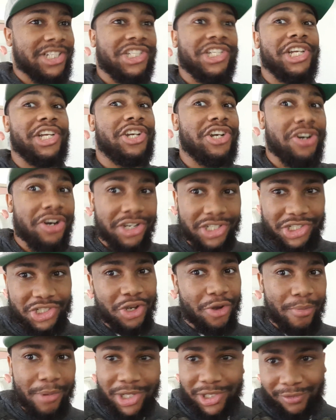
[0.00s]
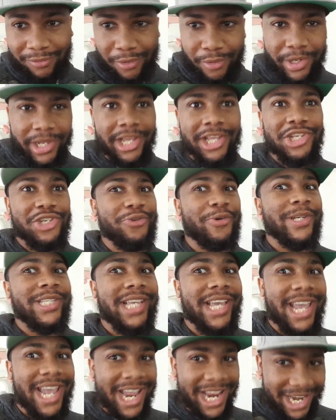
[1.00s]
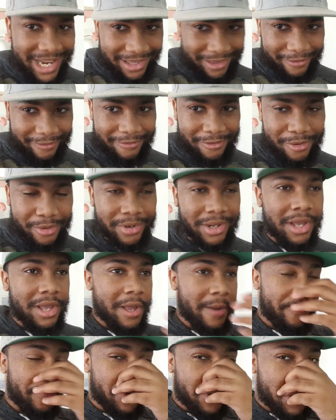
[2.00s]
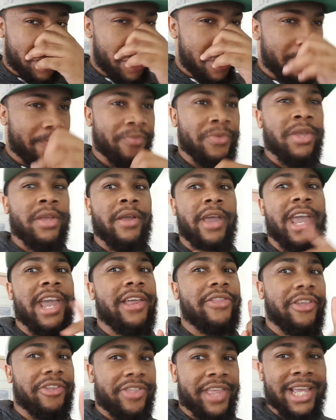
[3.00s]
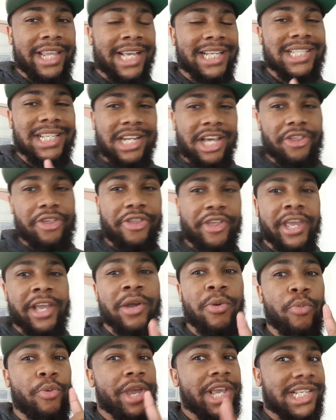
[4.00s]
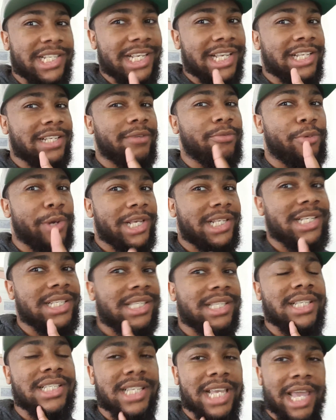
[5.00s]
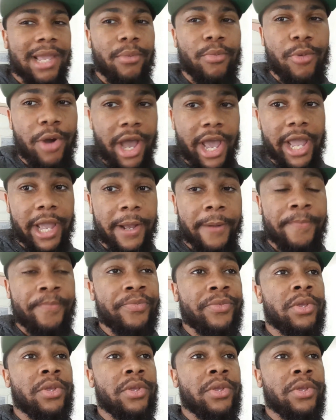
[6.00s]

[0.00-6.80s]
she cooks so much food. He enjoys eating the food, you know. And that's another thing. Whis is the same way.